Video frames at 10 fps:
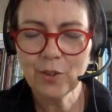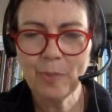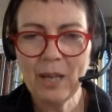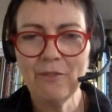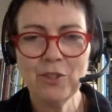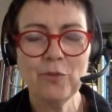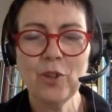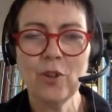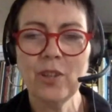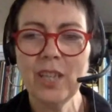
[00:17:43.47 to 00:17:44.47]
parents have
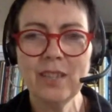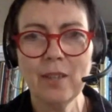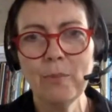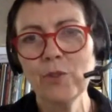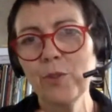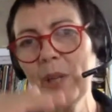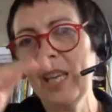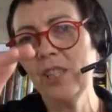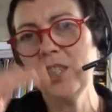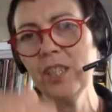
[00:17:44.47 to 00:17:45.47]
got kids at multiple
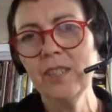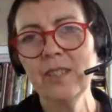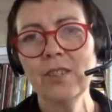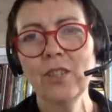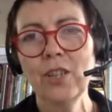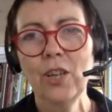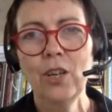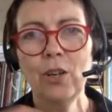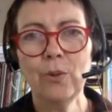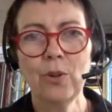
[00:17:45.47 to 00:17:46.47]
ages
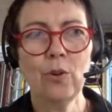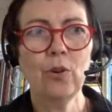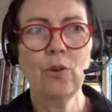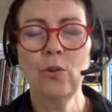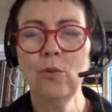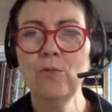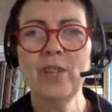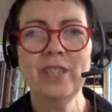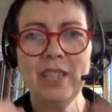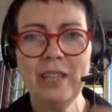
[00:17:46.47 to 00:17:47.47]
who are all
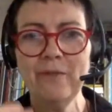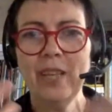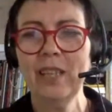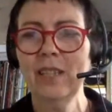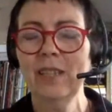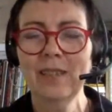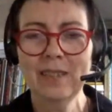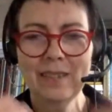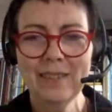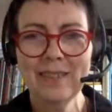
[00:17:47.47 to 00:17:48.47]
receiving
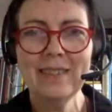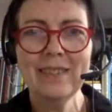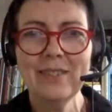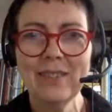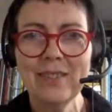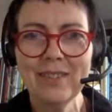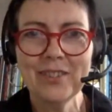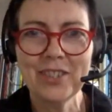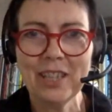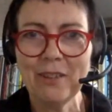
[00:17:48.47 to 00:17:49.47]

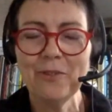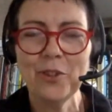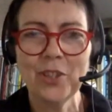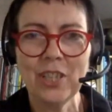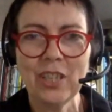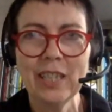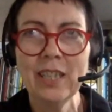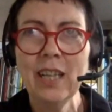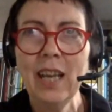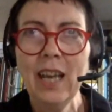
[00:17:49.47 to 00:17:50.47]
stuff online,
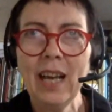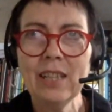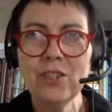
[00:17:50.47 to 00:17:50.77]
and